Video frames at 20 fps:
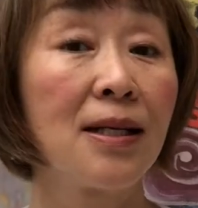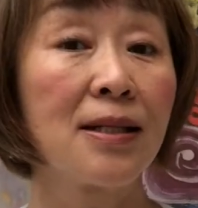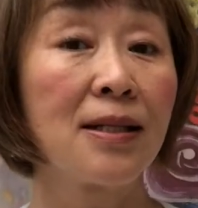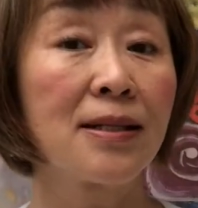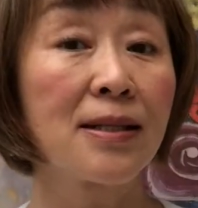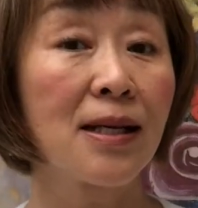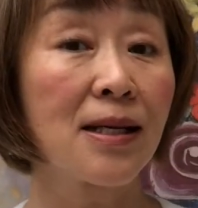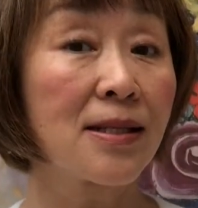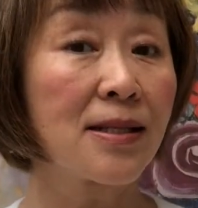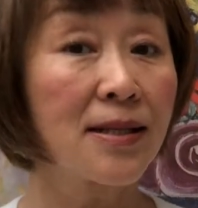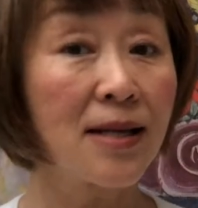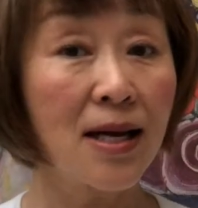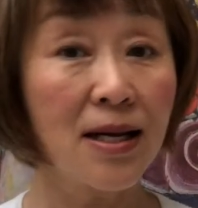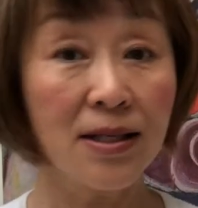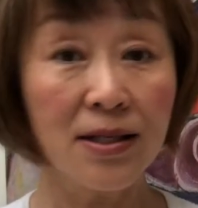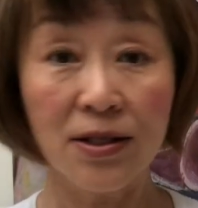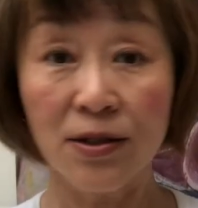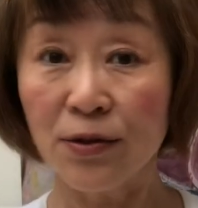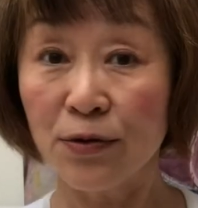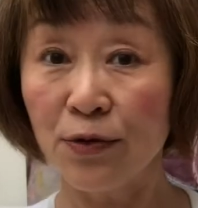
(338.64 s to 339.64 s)
That's
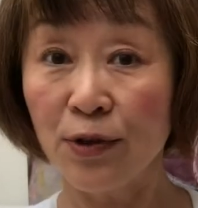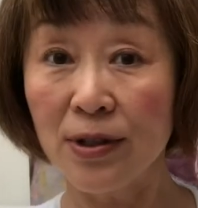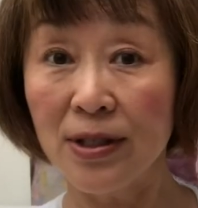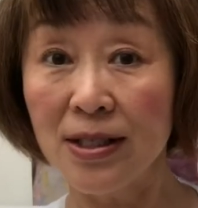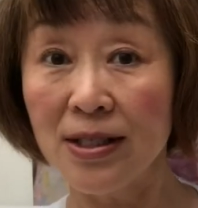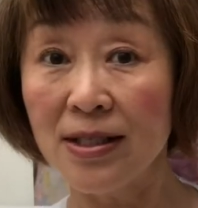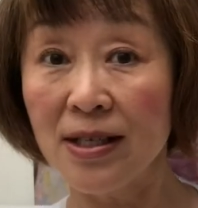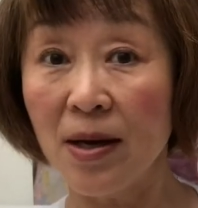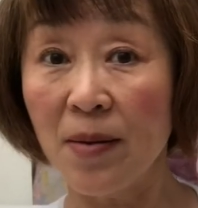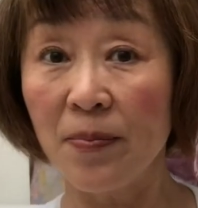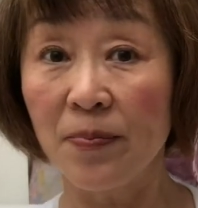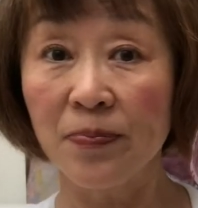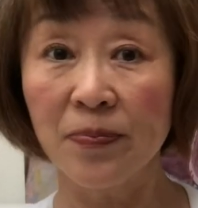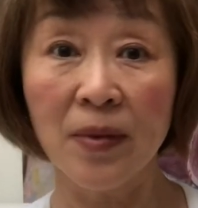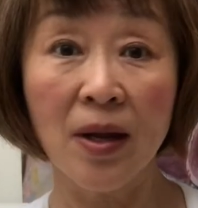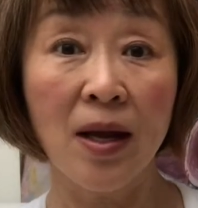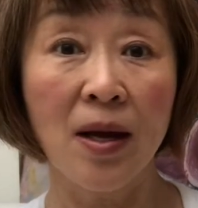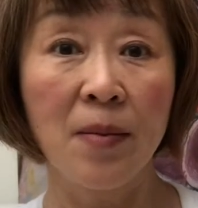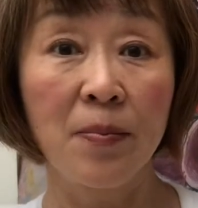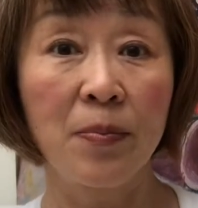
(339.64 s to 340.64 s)
it for this time.
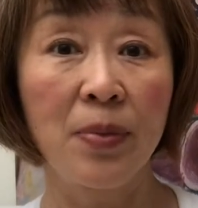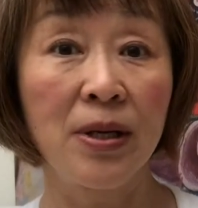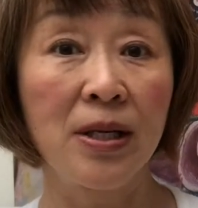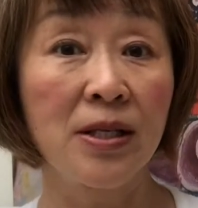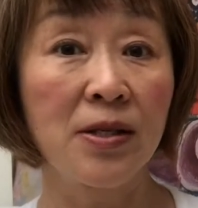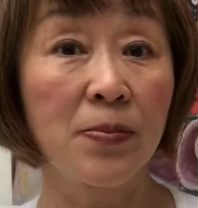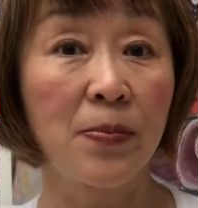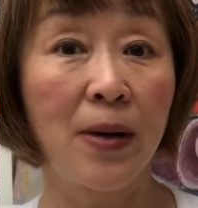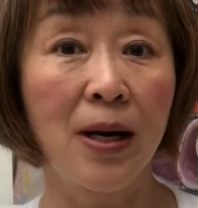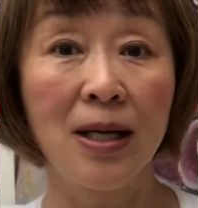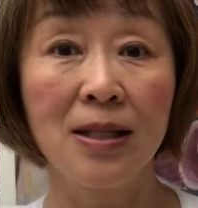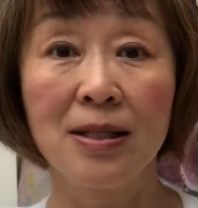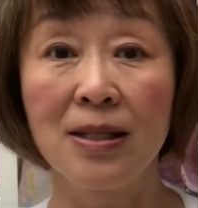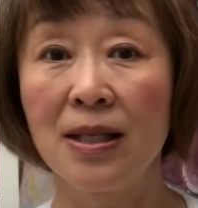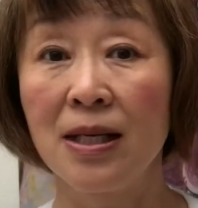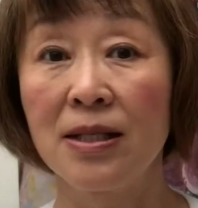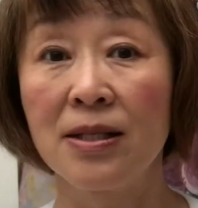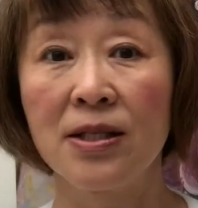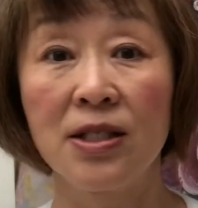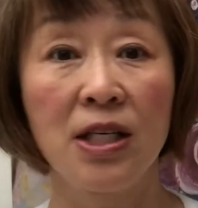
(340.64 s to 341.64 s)
Please pass
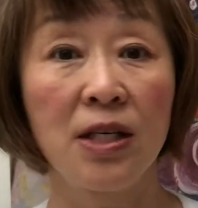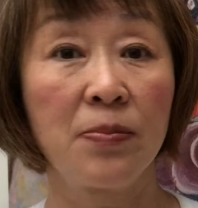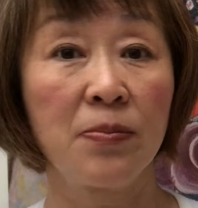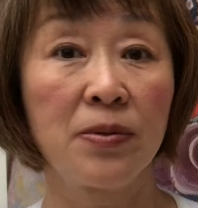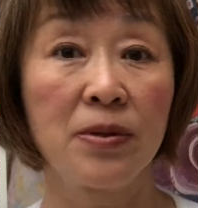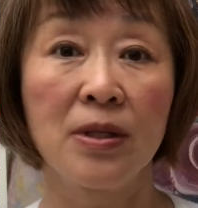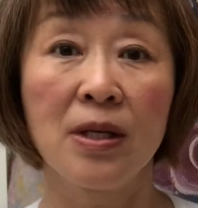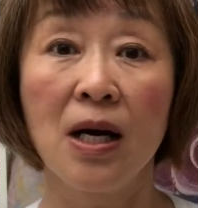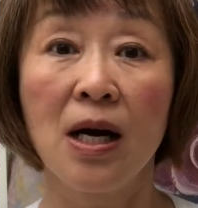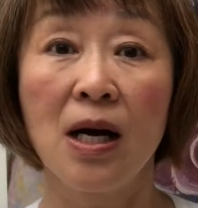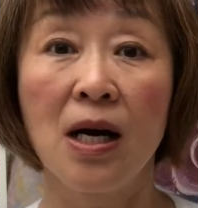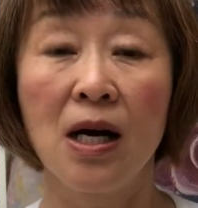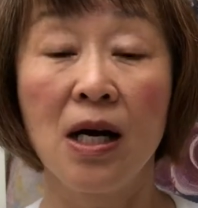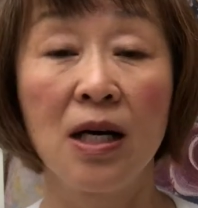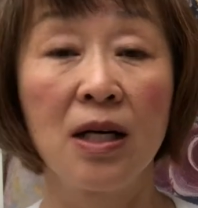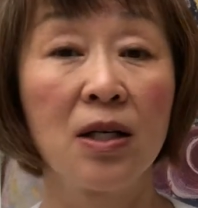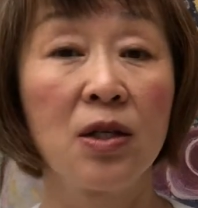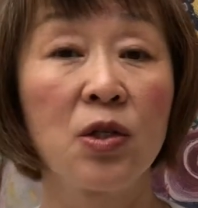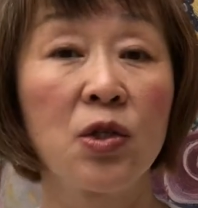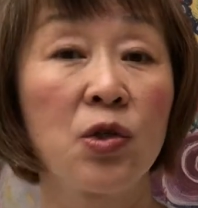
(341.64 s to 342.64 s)
these tips
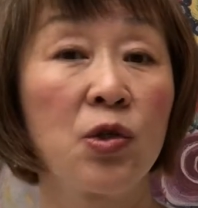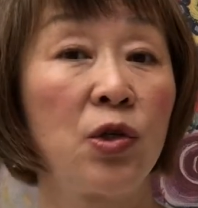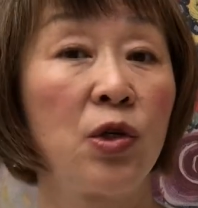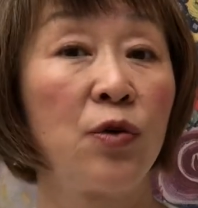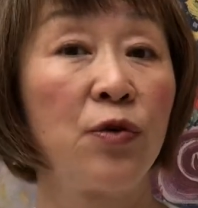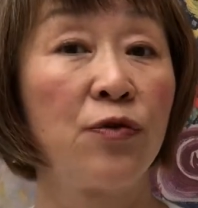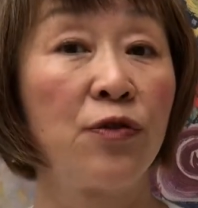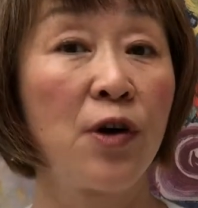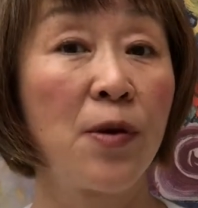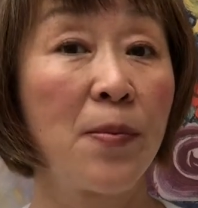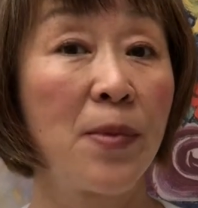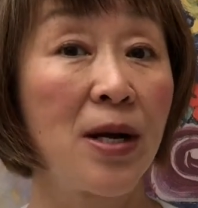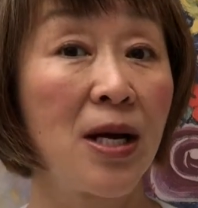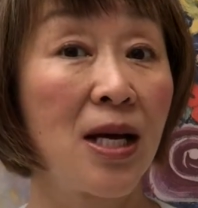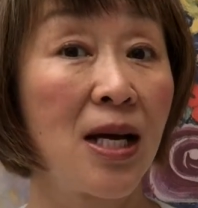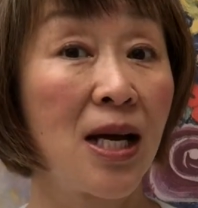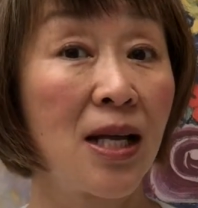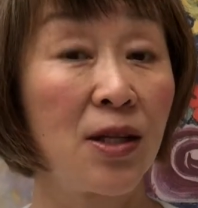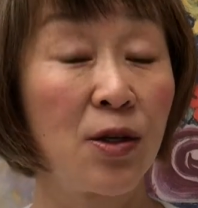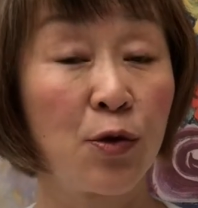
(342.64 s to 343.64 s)
on to your family
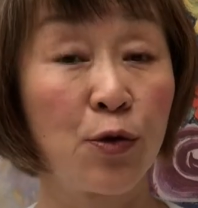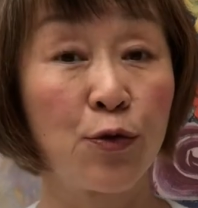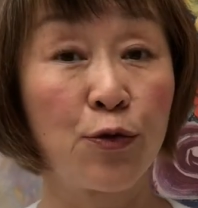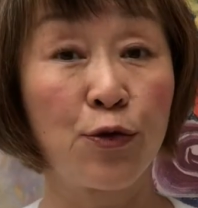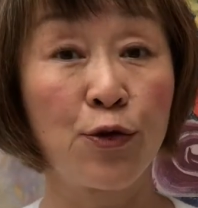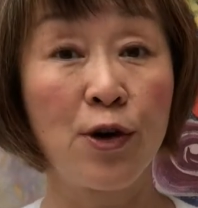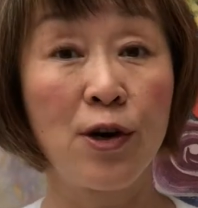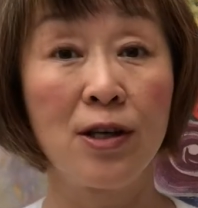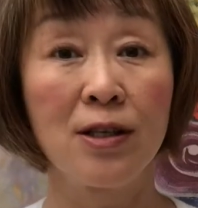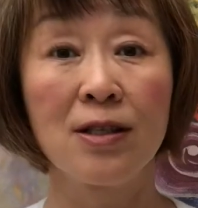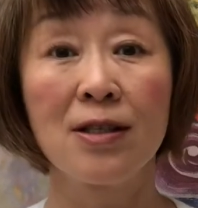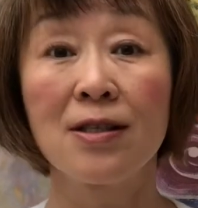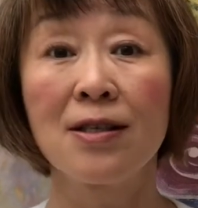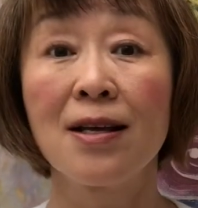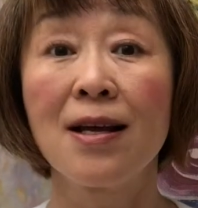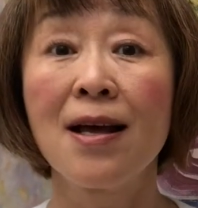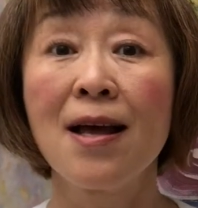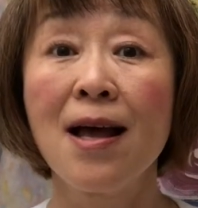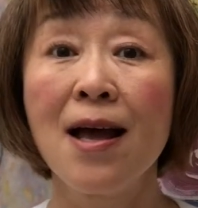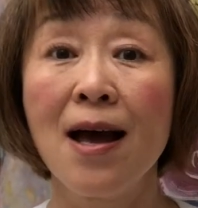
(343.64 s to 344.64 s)
and your friends,
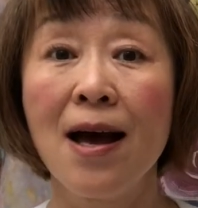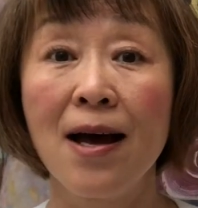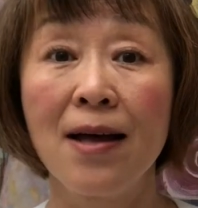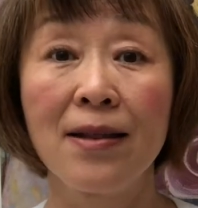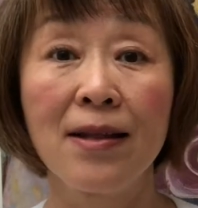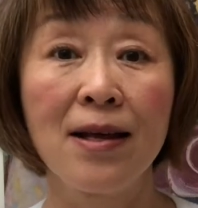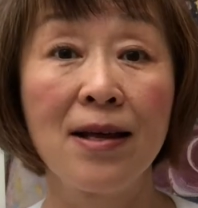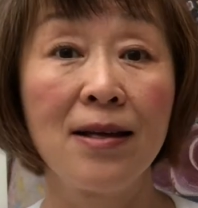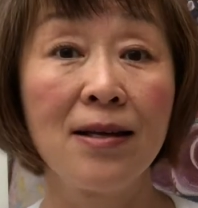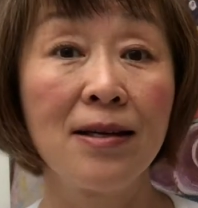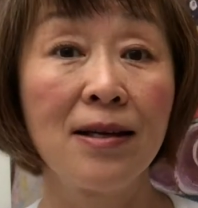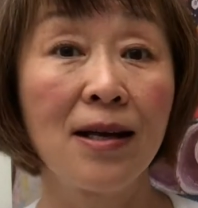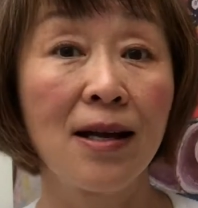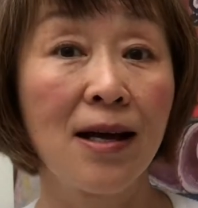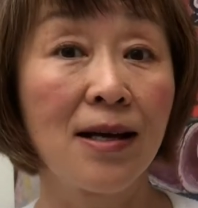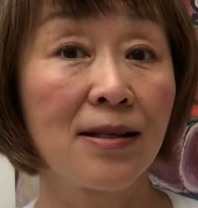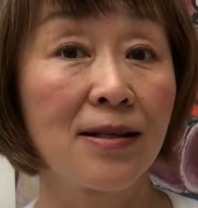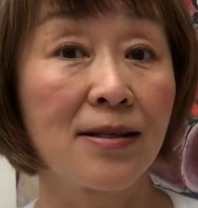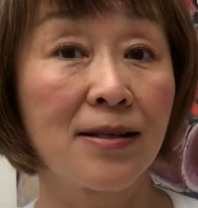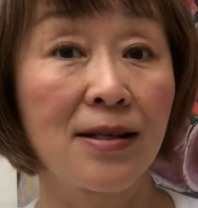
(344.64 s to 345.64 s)
and then
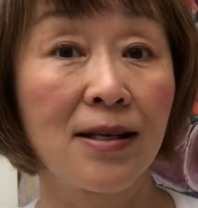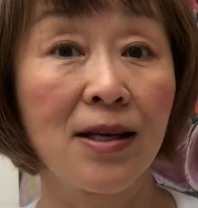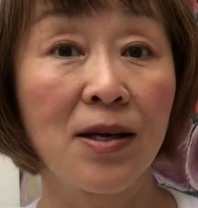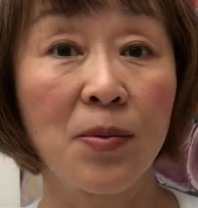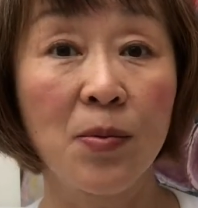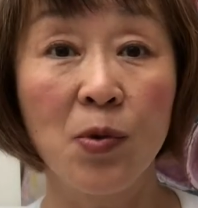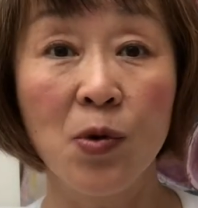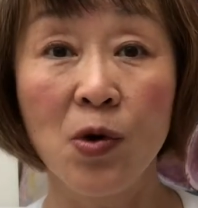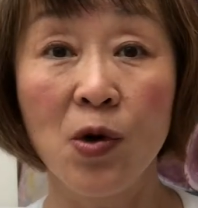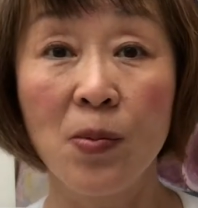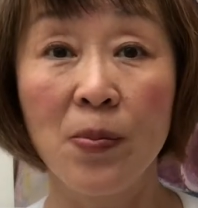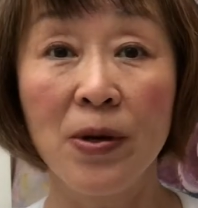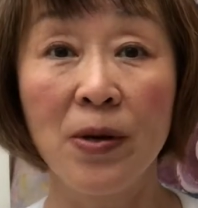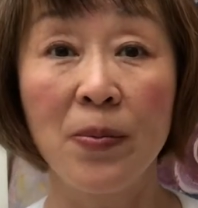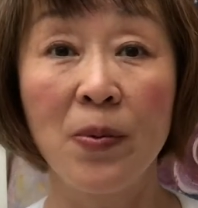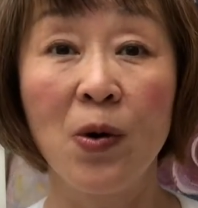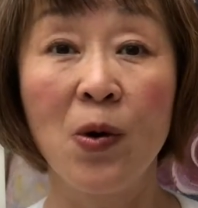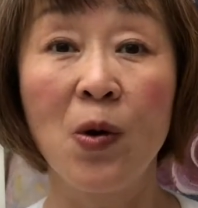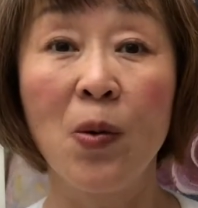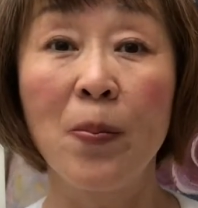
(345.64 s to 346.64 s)
let's see more
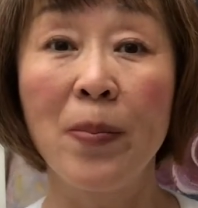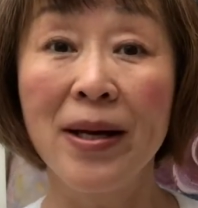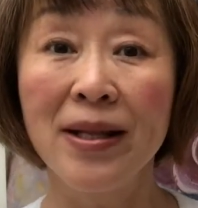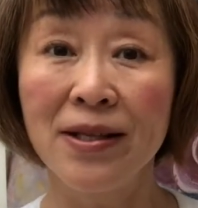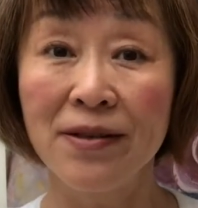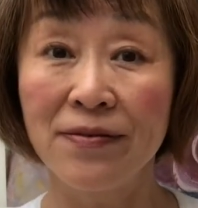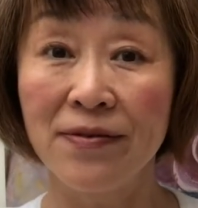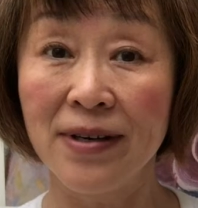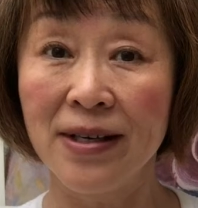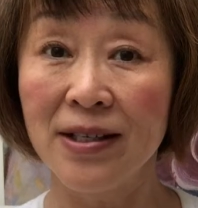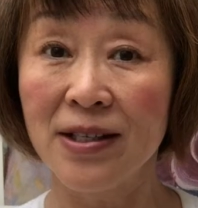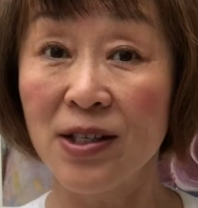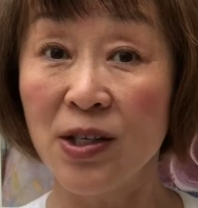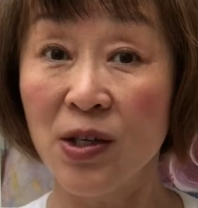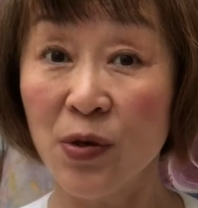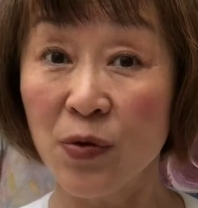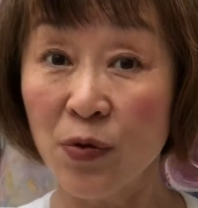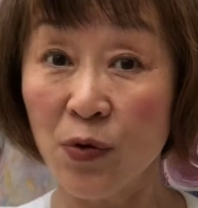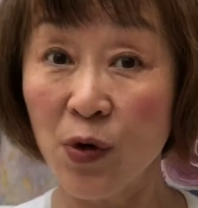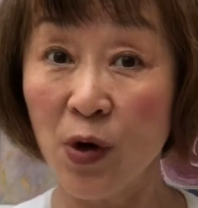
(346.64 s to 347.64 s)
people benefit
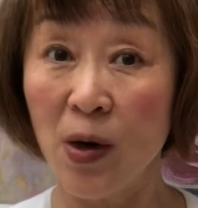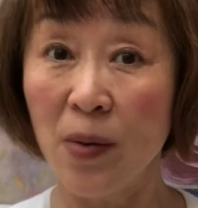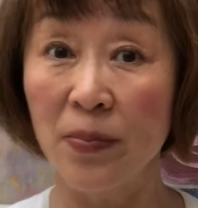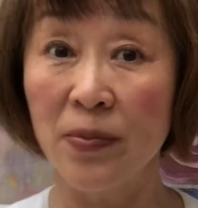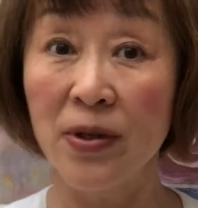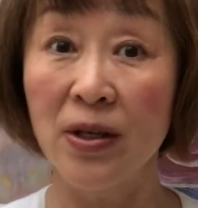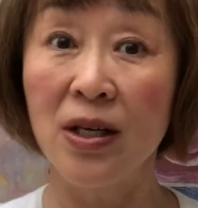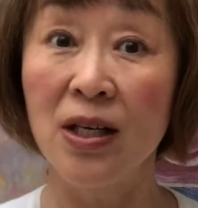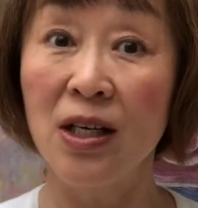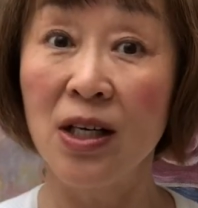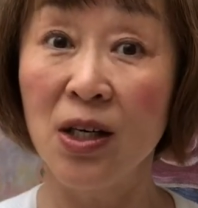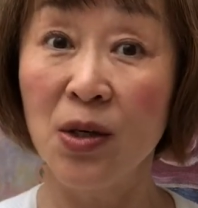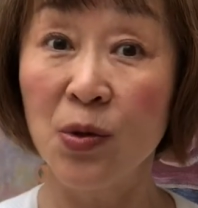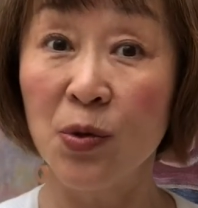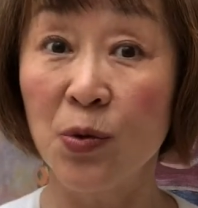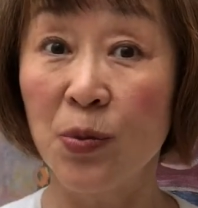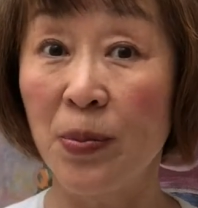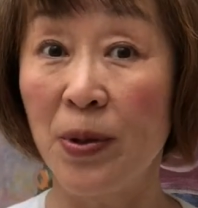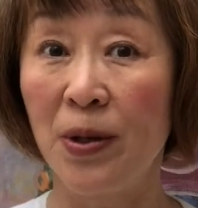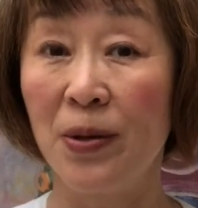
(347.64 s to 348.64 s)
from the
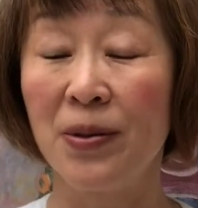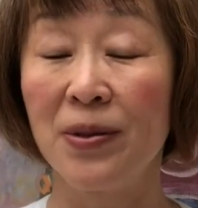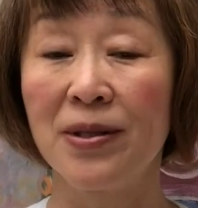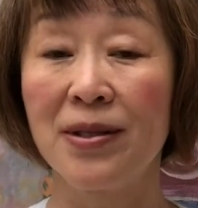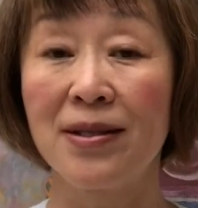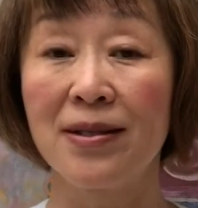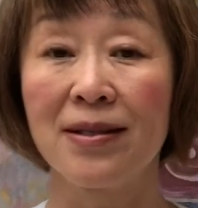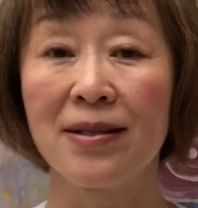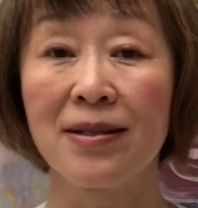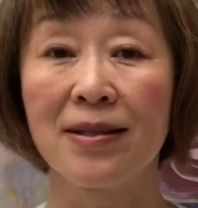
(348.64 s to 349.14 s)
He points.